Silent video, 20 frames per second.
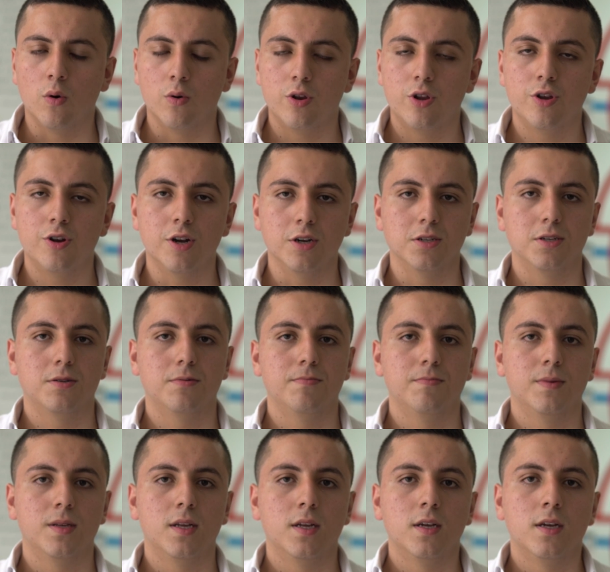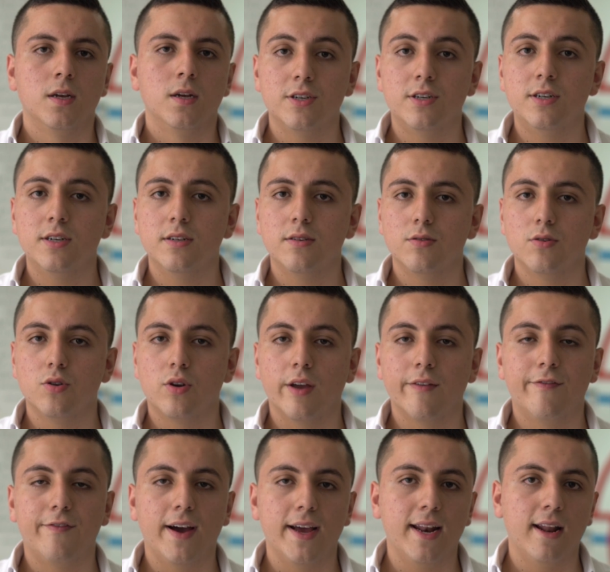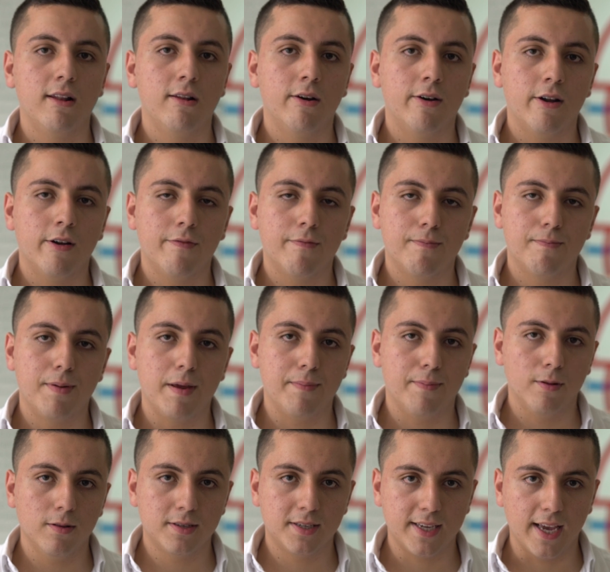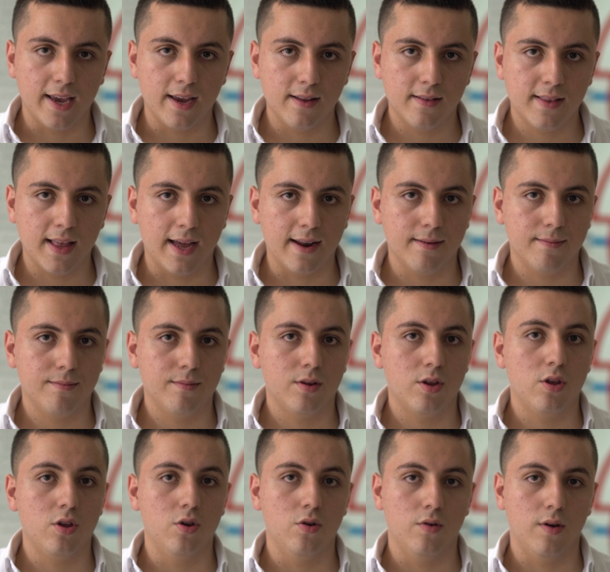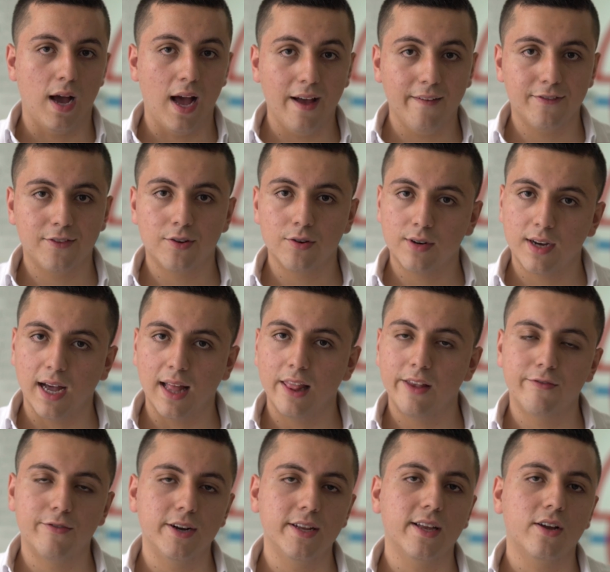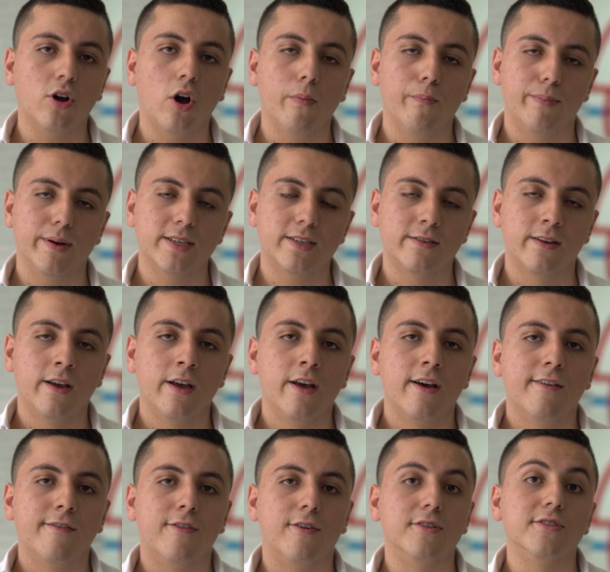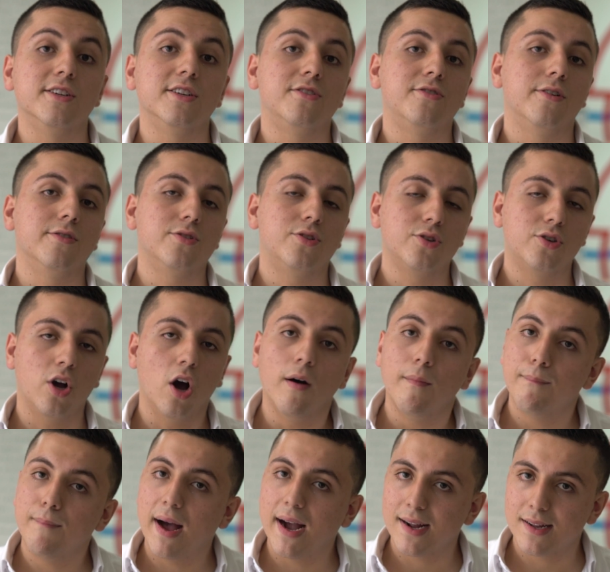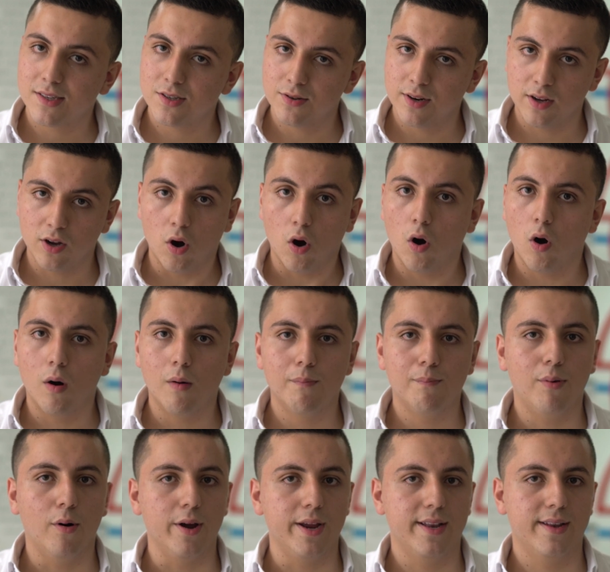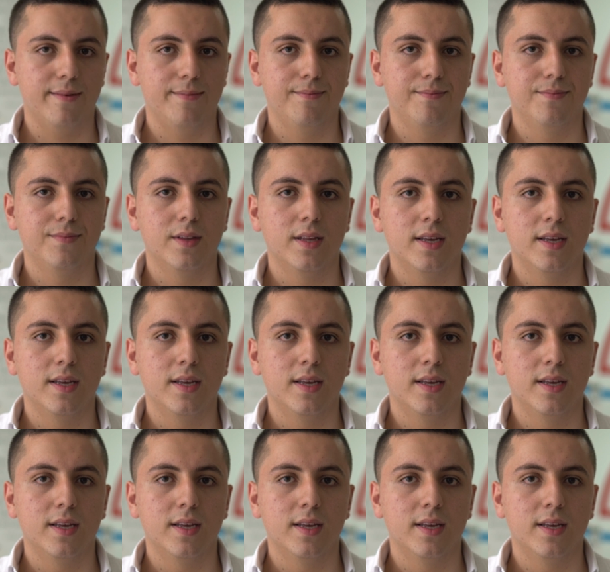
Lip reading: No, you don't. Out there, you can find a lot of people saying that you have to calibrate the compass for the drone to come back to the go home point.